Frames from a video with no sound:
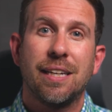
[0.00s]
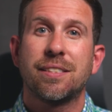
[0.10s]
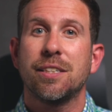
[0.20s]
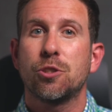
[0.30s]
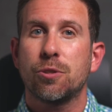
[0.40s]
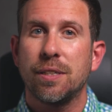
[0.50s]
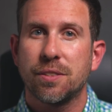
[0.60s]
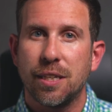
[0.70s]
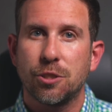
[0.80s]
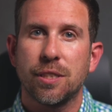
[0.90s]
As this
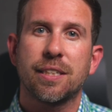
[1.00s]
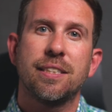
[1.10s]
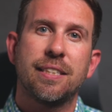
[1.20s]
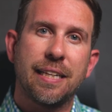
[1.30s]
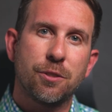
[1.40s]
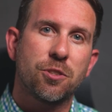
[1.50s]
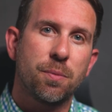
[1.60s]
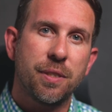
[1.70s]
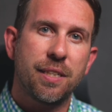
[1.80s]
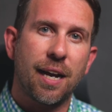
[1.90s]
transition continues to
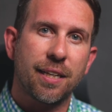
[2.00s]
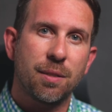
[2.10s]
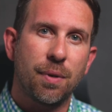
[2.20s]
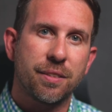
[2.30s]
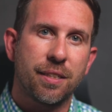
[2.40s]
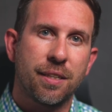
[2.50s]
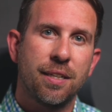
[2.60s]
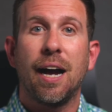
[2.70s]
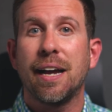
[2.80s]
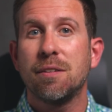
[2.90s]
be documented,
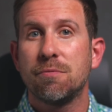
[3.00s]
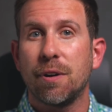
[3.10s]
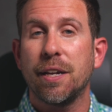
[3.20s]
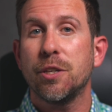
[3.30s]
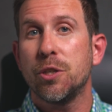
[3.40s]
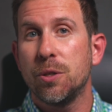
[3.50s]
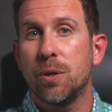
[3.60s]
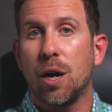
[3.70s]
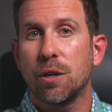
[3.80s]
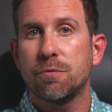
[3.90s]
I invite you,
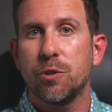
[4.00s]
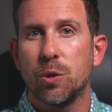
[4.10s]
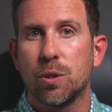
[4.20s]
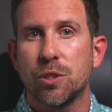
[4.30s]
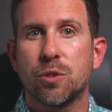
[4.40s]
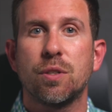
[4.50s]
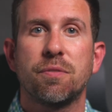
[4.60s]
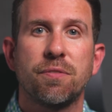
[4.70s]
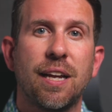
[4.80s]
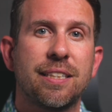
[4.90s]
our viewers, to
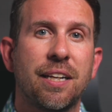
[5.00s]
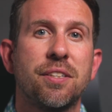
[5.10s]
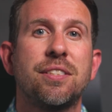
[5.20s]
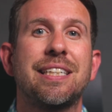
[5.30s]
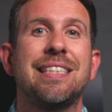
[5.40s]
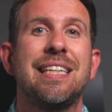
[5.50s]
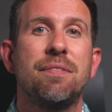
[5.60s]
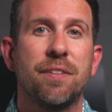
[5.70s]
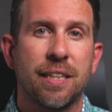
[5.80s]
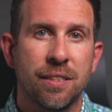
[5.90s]
reflect on the
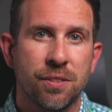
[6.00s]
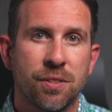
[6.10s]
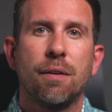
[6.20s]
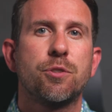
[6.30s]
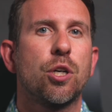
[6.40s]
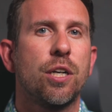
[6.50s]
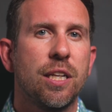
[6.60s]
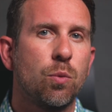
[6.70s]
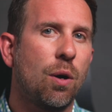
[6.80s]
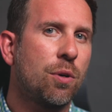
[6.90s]
significance of
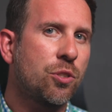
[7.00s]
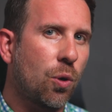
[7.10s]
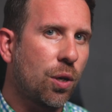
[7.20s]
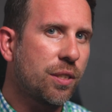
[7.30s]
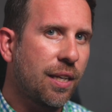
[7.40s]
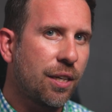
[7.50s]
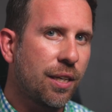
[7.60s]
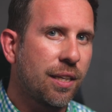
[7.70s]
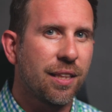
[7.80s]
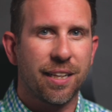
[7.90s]
turning what was
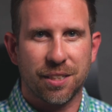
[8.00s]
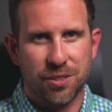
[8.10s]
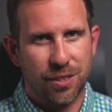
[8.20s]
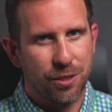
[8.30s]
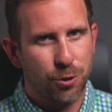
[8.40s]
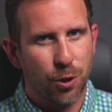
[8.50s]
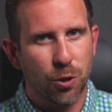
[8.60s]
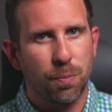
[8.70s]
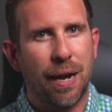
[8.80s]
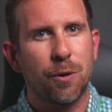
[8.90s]
ordinary, like a
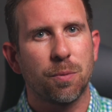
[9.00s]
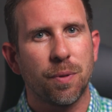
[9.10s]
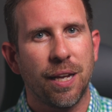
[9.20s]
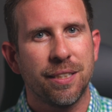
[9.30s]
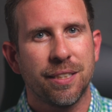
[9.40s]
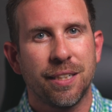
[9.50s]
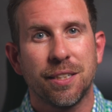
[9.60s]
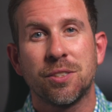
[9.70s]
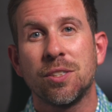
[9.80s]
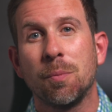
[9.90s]
century-old power plant,
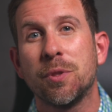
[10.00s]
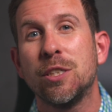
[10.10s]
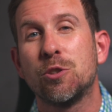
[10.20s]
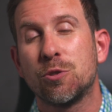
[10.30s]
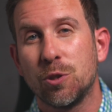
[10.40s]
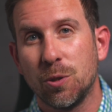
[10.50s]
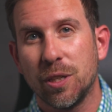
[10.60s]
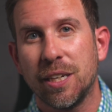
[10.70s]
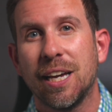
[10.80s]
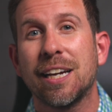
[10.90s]
into something
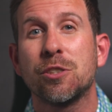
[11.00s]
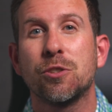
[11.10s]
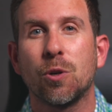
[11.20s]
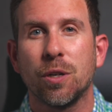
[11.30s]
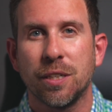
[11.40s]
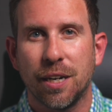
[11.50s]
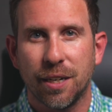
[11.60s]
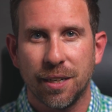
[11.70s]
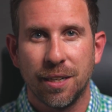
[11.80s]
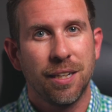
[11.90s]
truly extraordinary,